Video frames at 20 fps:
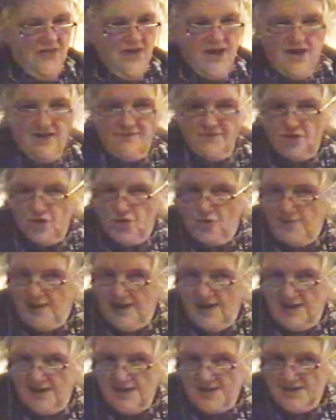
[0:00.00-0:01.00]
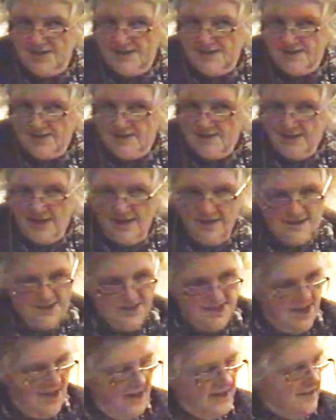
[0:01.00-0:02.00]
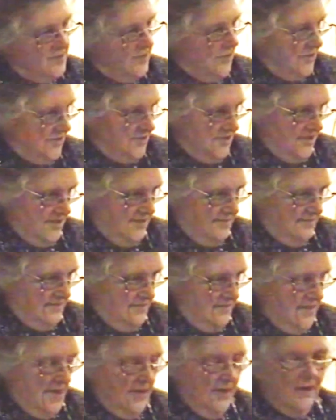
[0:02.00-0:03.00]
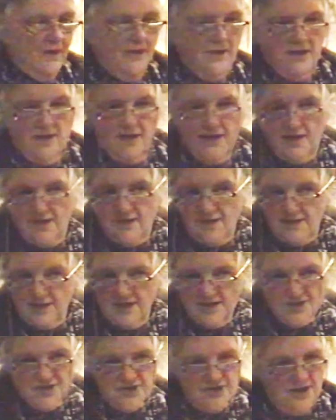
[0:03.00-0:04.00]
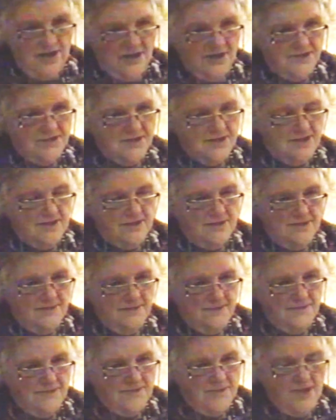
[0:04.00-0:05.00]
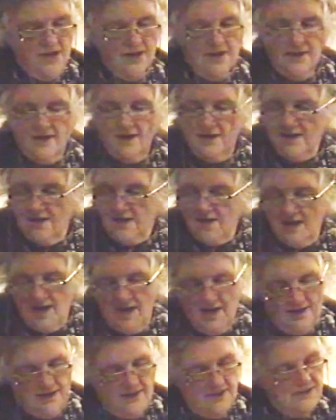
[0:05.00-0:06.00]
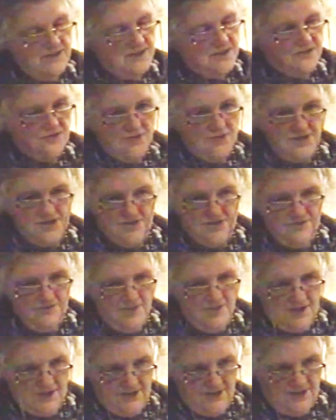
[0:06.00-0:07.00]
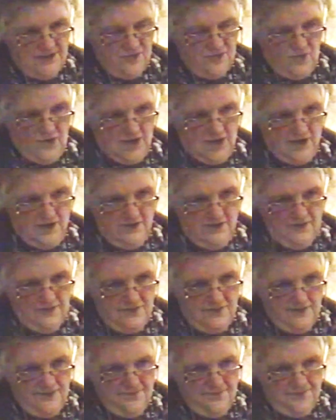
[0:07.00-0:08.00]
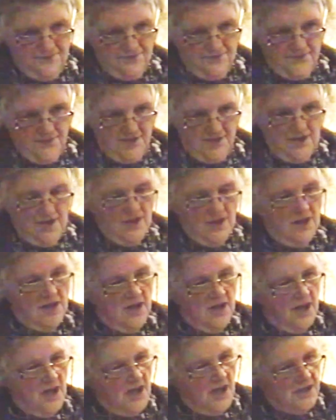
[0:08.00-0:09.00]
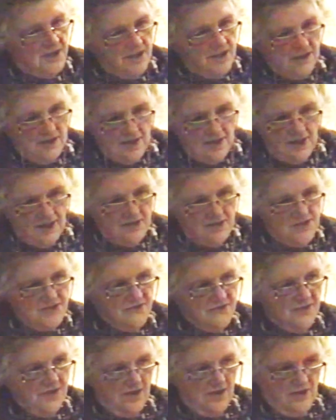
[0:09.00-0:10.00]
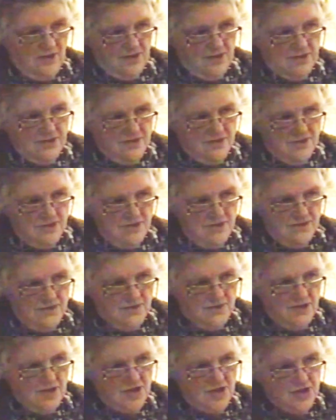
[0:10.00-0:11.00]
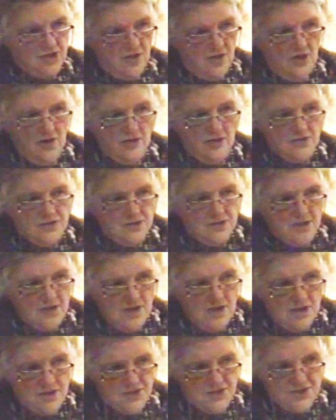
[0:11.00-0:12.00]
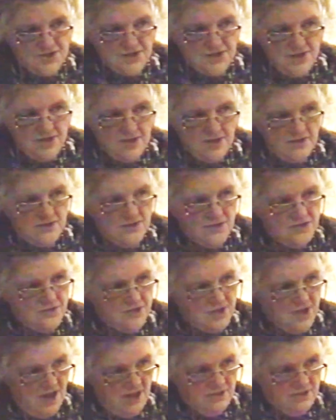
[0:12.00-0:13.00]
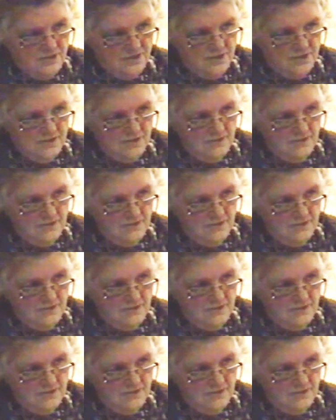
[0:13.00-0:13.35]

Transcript: care. They have no bias against anybody, any nationality, any degrees of money and wealth, any kinds of illness, as long as they are sick unto death.